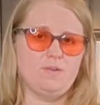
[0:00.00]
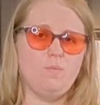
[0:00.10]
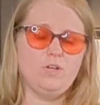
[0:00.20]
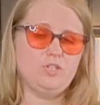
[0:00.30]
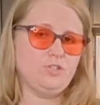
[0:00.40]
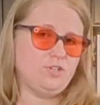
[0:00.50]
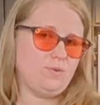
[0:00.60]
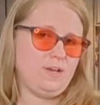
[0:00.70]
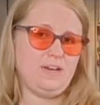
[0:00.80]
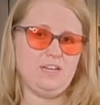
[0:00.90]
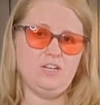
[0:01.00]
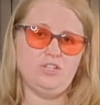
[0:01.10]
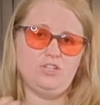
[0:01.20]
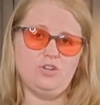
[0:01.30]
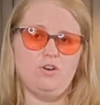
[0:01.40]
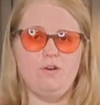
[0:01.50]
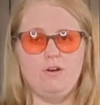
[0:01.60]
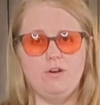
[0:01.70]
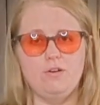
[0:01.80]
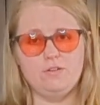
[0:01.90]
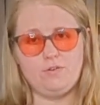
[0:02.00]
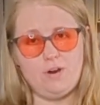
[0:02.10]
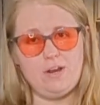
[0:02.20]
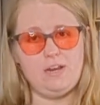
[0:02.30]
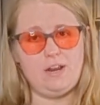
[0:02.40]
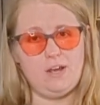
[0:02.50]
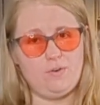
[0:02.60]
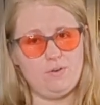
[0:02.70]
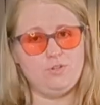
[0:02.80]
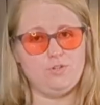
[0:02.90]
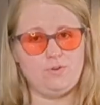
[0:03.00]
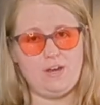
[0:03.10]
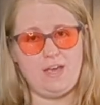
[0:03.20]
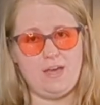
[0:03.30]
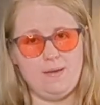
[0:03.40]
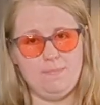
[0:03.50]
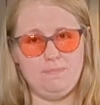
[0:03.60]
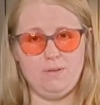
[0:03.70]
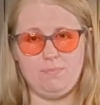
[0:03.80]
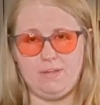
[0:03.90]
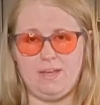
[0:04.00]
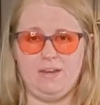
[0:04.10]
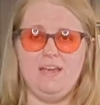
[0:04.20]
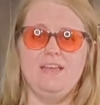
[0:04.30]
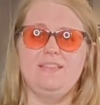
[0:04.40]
And what you're doing is you're creating a grocery meal plan